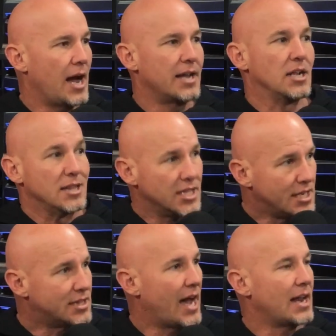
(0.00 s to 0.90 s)
I had to
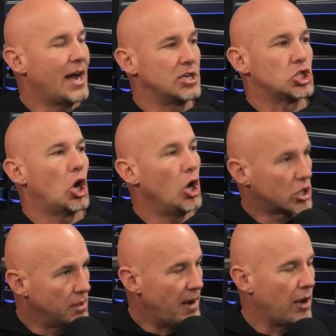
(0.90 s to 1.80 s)
lead that. I had to
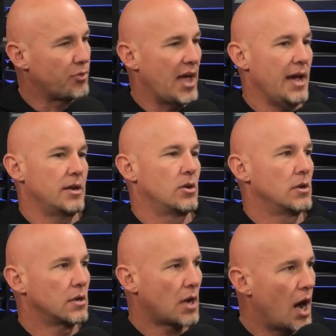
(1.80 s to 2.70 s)
talk about that
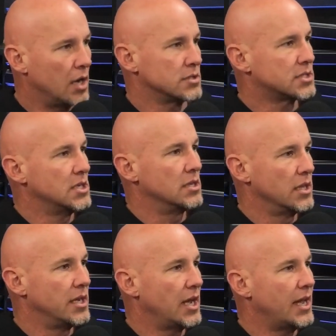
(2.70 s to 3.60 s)

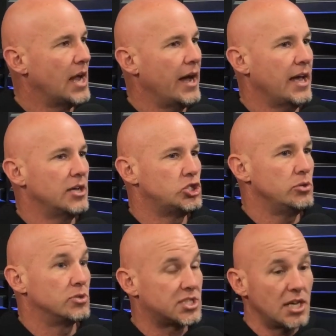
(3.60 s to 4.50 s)
constantly. And I had
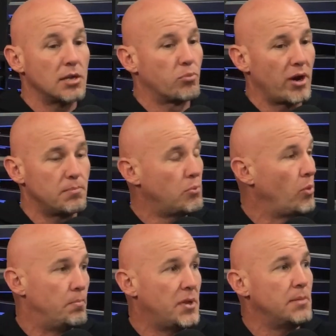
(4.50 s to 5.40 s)
to celebrate
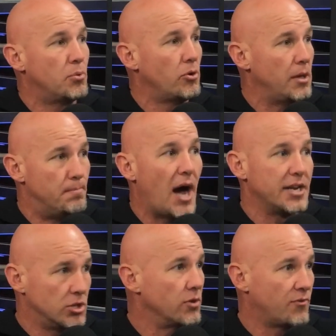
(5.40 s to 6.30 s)
when people
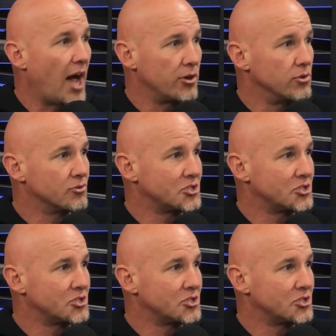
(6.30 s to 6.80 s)
embodied those values.